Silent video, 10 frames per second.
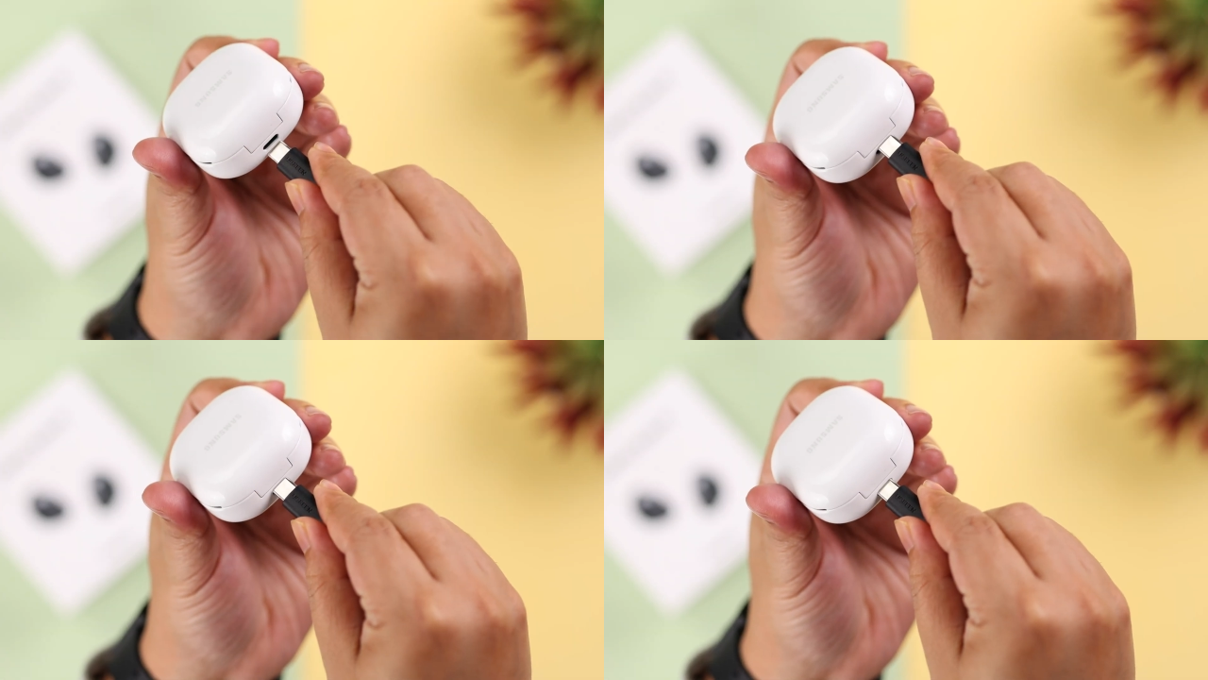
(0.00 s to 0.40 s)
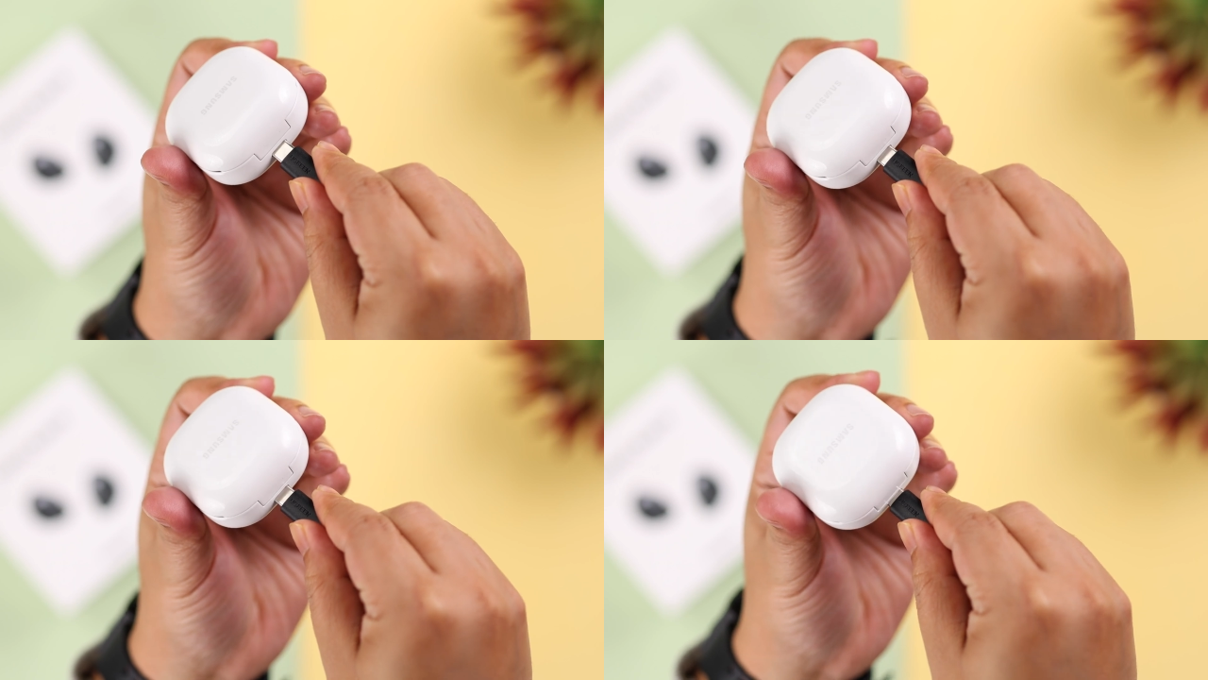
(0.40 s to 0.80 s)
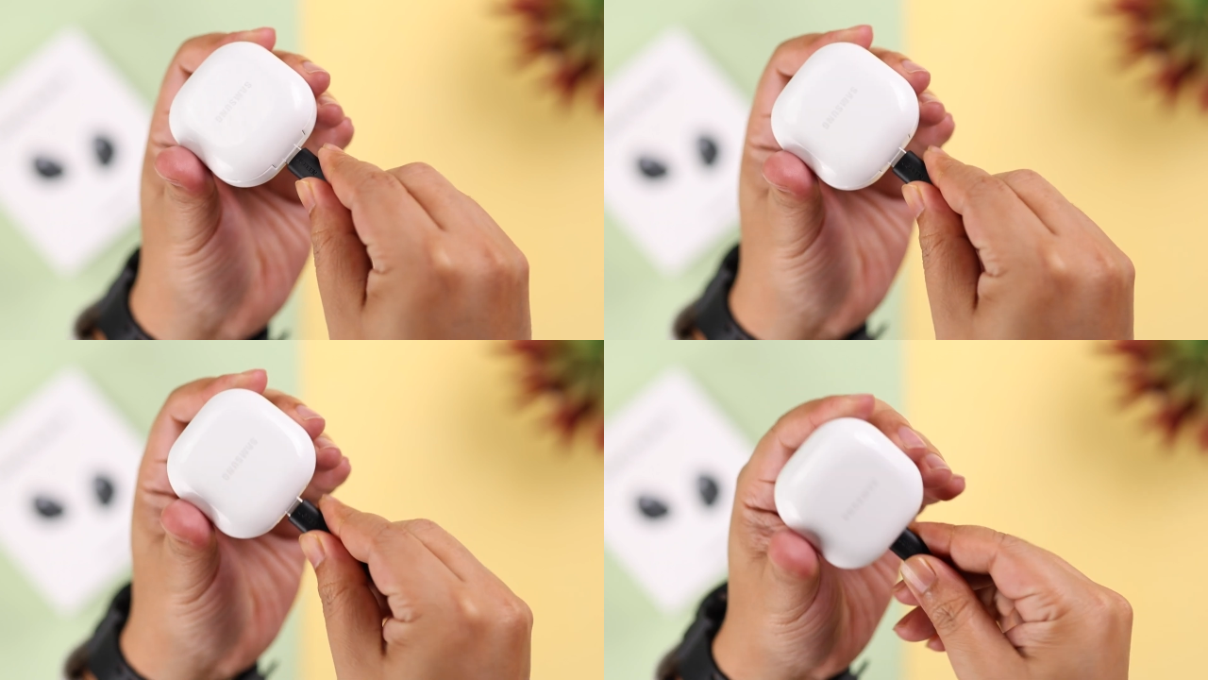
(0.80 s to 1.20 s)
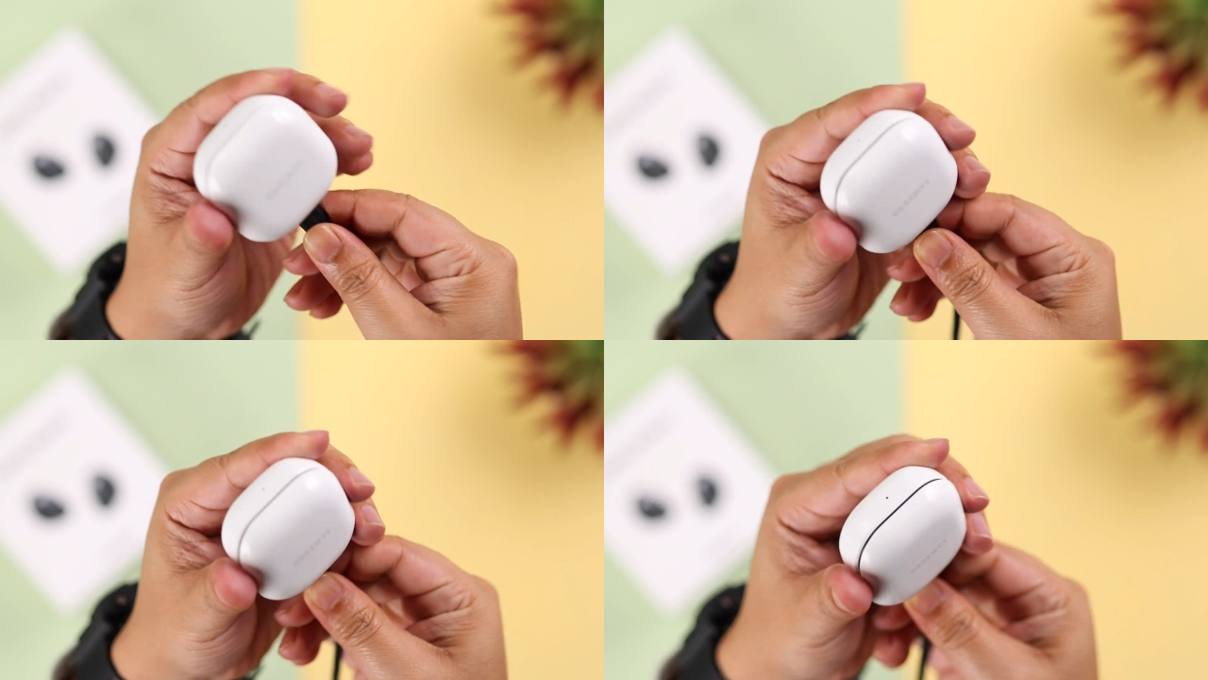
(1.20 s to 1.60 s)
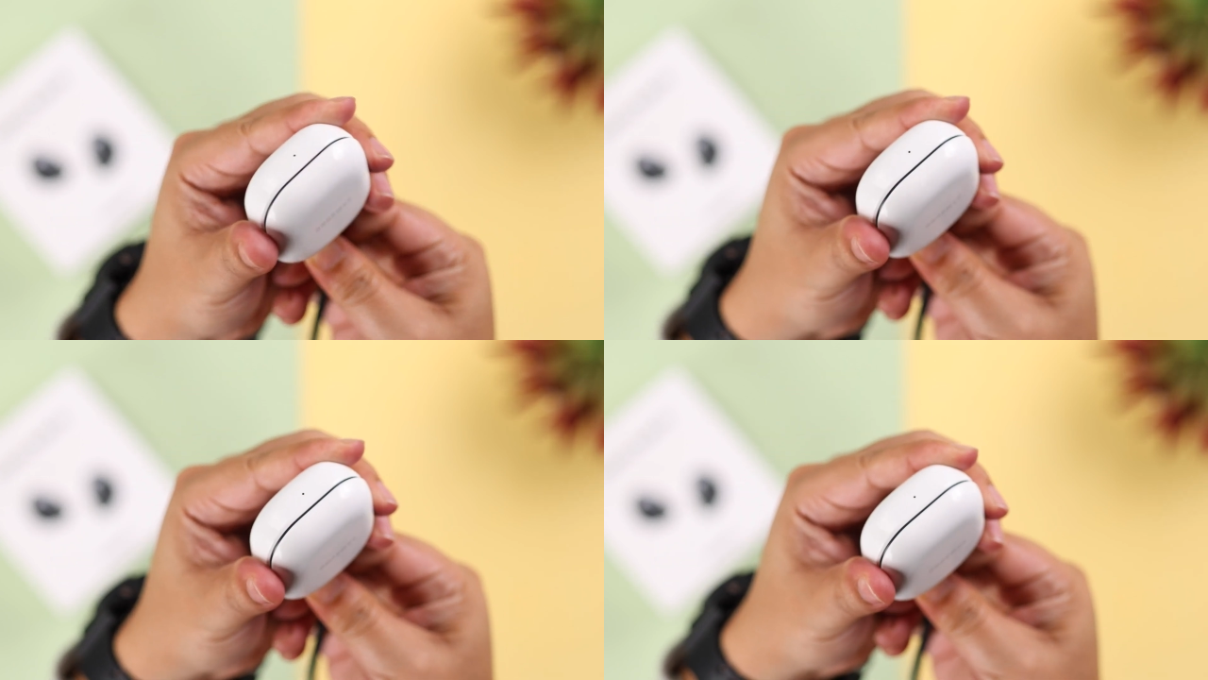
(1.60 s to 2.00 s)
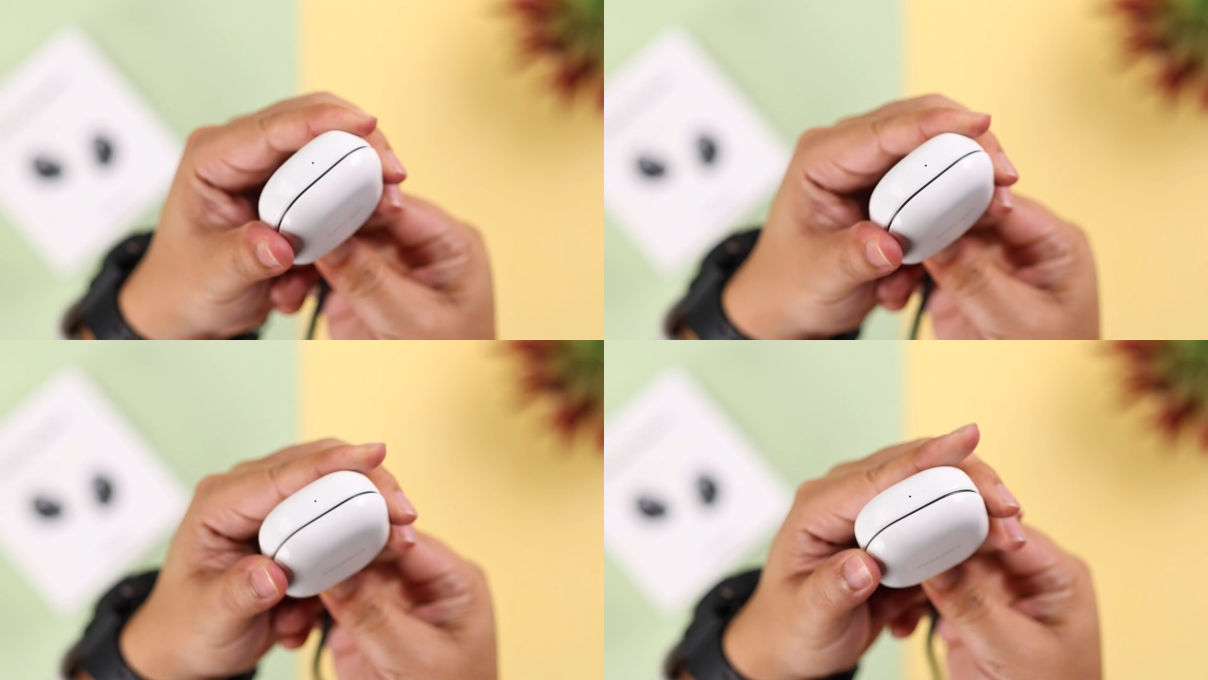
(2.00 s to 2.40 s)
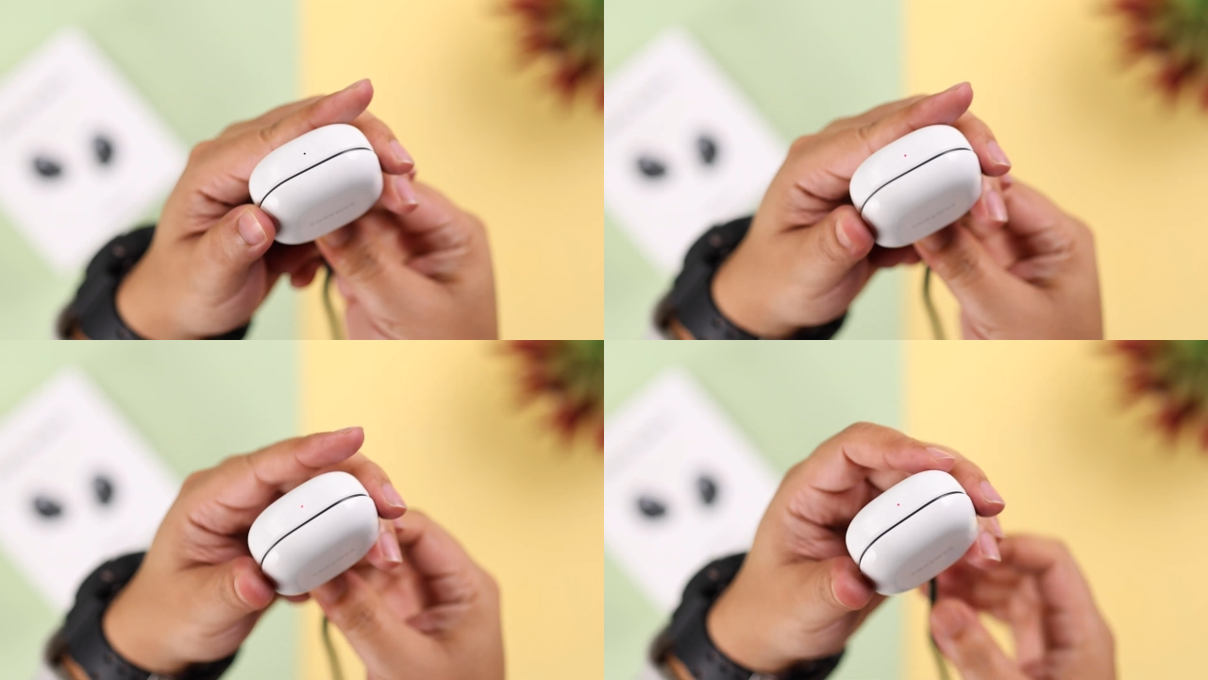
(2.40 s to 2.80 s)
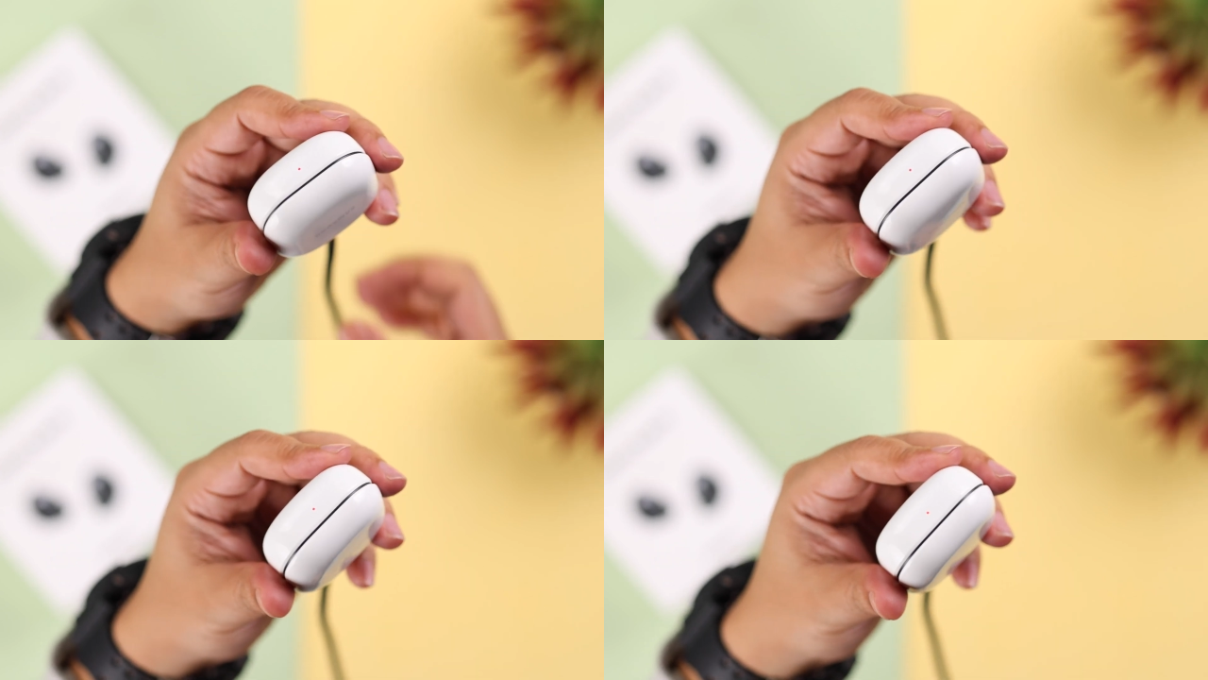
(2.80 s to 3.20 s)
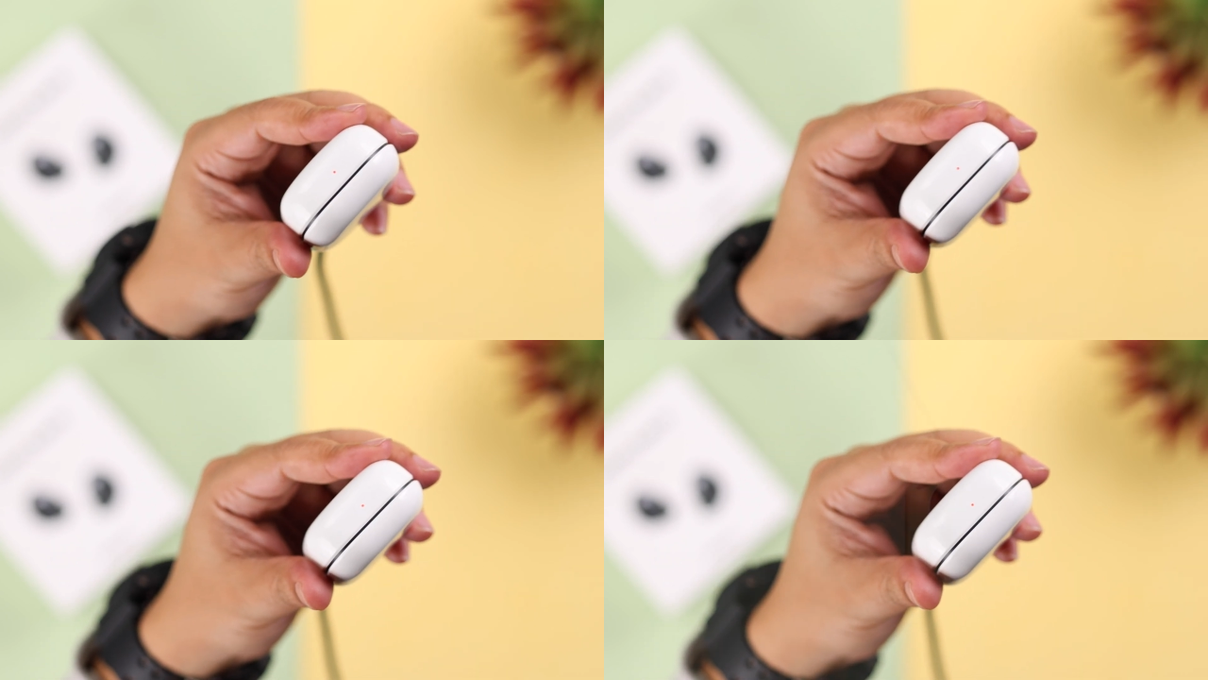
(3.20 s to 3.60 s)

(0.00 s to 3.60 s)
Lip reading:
Nobody's mouth can be seen.